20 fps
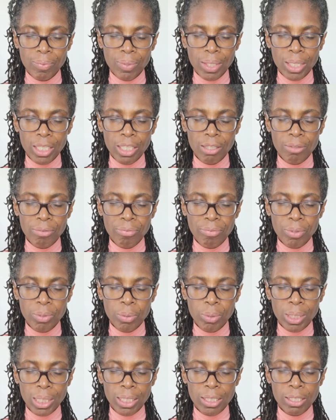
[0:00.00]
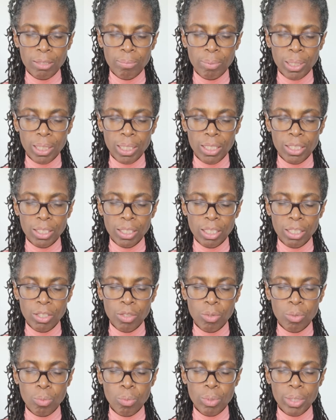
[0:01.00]
Can you feel that space? Are
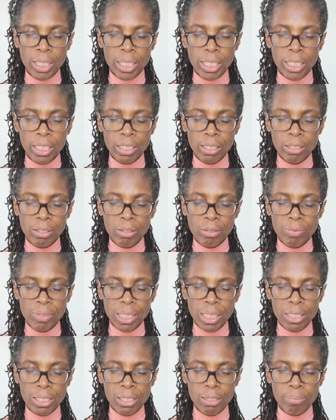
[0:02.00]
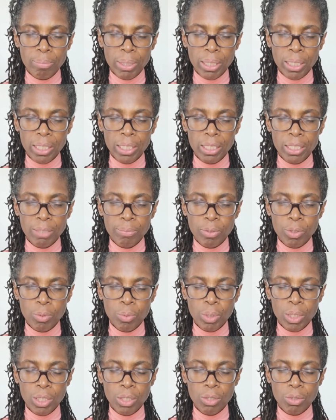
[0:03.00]
you aware of that space
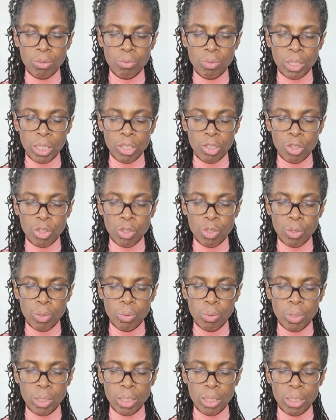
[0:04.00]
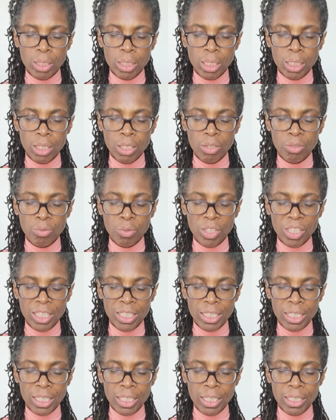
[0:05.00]
between your right shoulder and your right
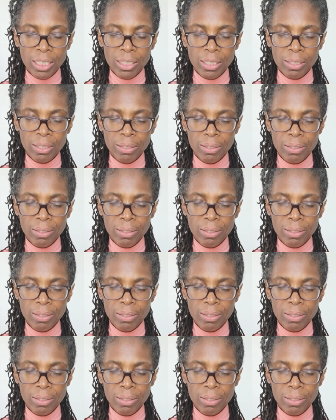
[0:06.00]
ear?